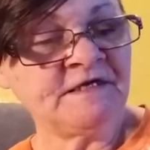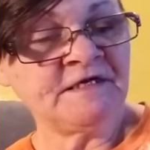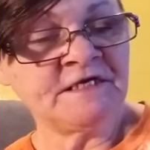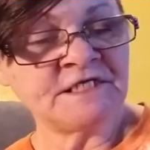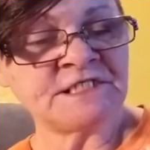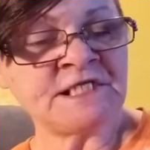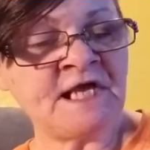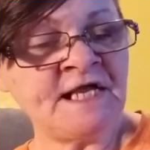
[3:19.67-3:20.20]

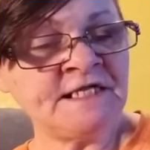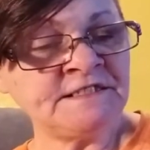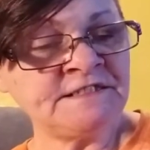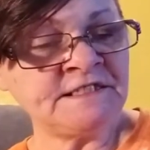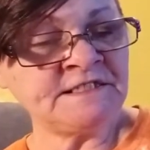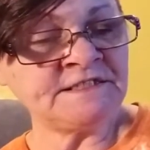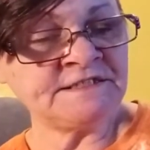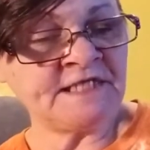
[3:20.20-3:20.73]

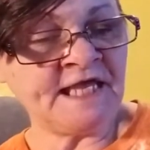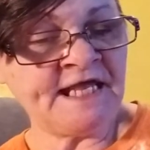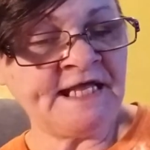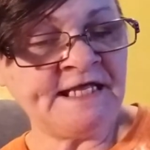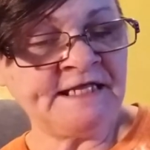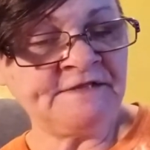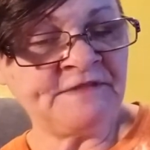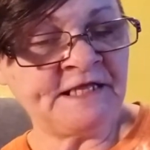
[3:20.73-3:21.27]
Scientists
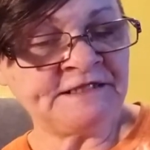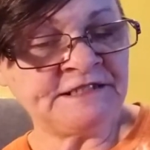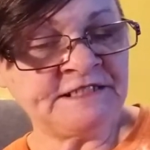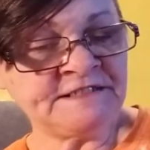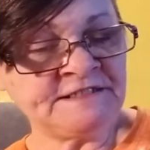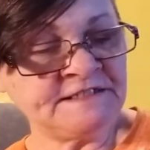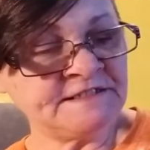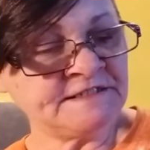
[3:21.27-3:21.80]
say that
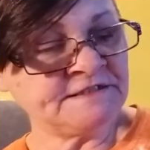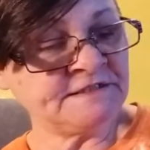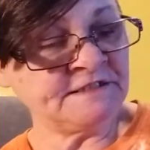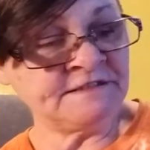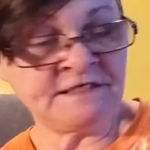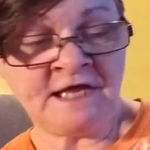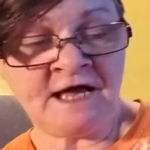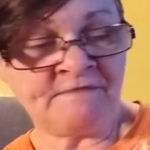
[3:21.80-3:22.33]
this is
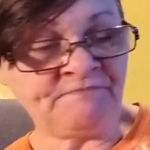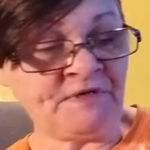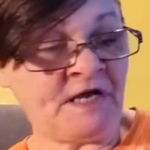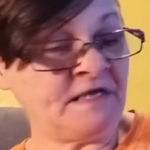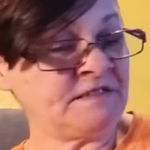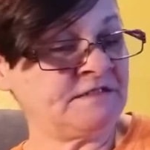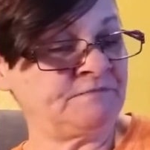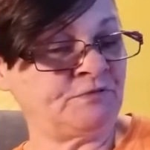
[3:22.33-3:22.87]
not
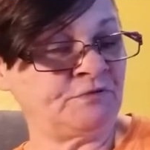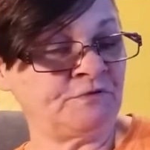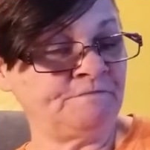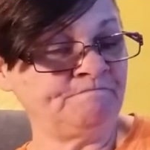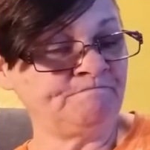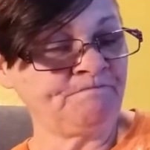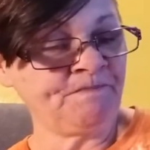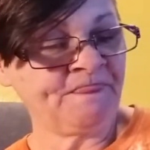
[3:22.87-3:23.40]
possible.
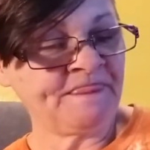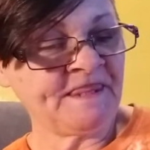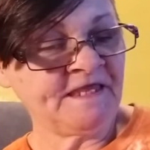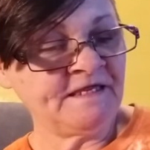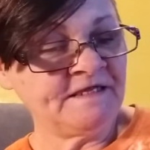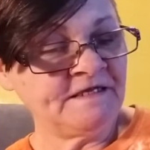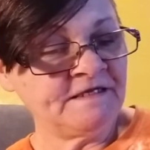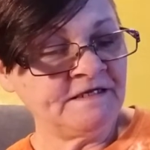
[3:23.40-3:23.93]

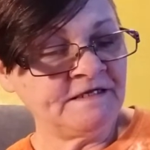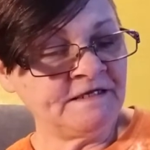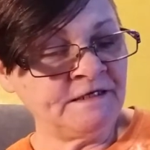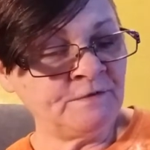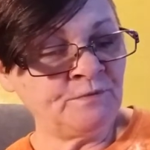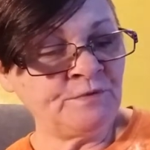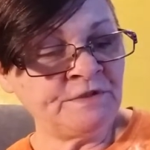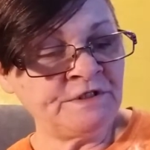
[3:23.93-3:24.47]

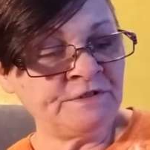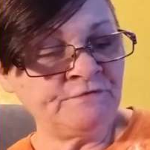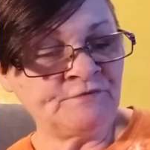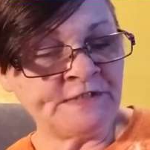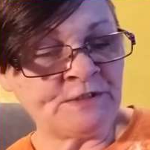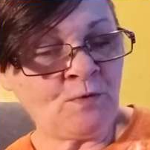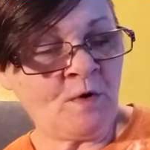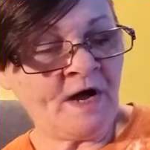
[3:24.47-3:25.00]
It would
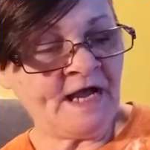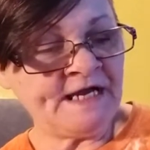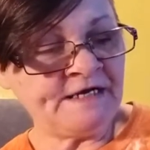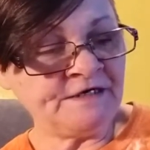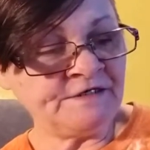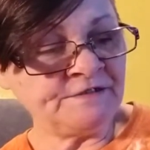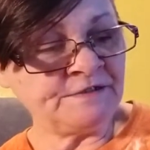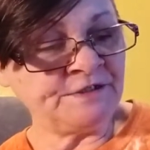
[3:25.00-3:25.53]

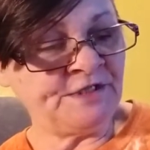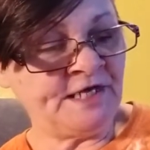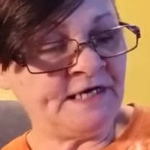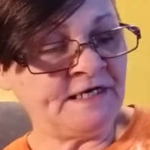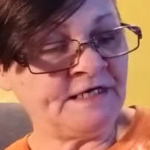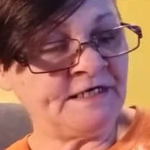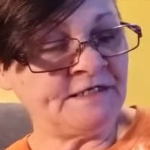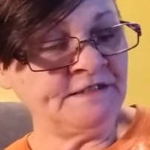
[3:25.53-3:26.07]
require
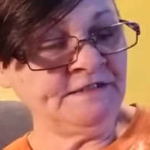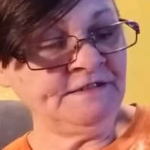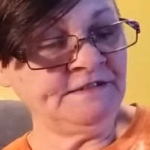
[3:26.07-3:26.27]
the